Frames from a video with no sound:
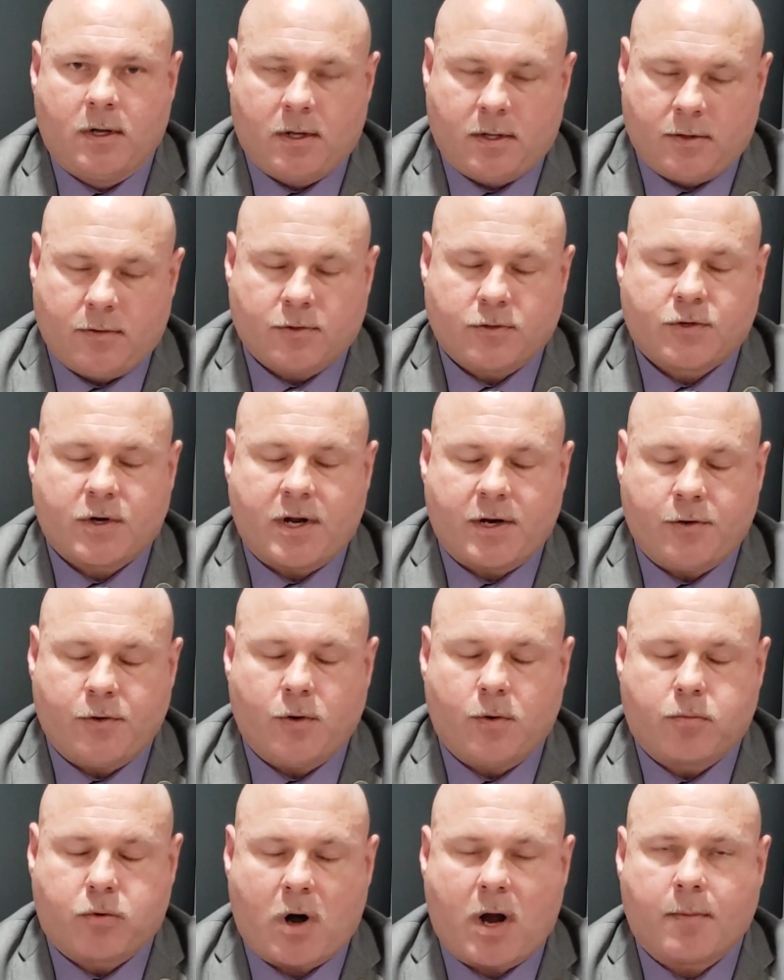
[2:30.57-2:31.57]
and they'll try to
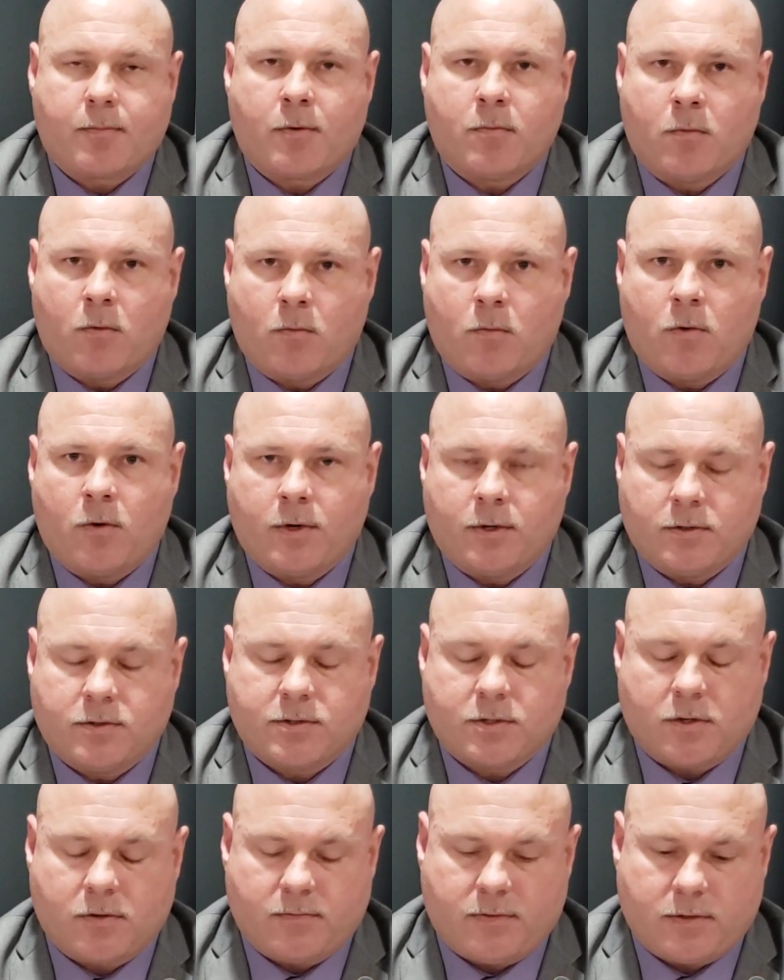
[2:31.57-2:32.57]
do a proper memorial
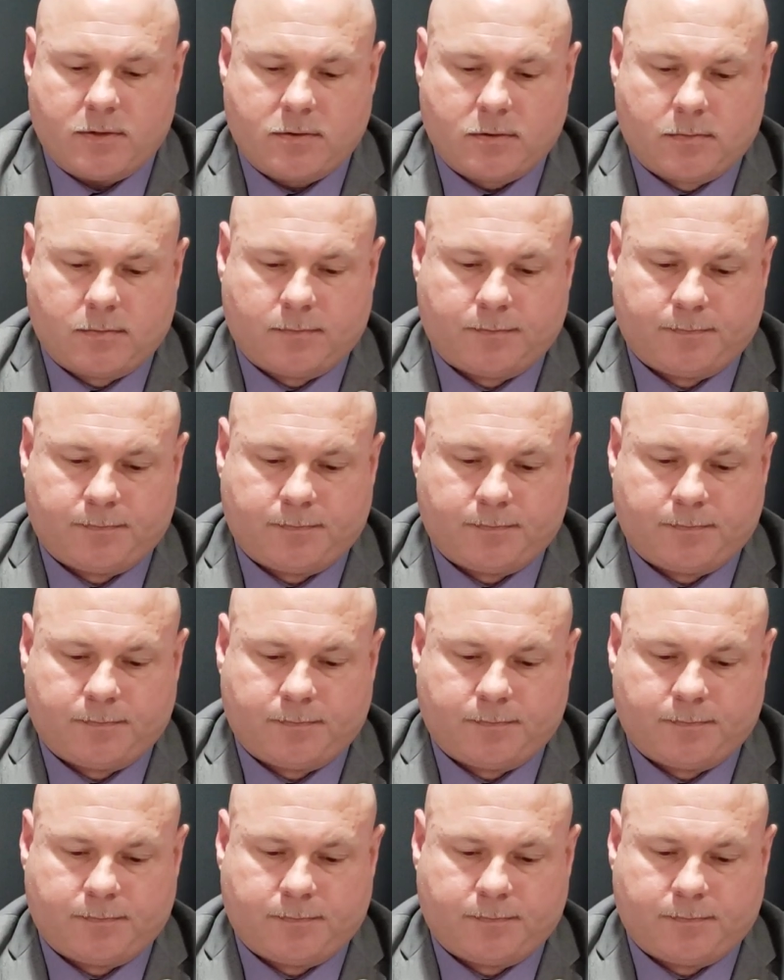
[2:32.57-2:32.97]
service.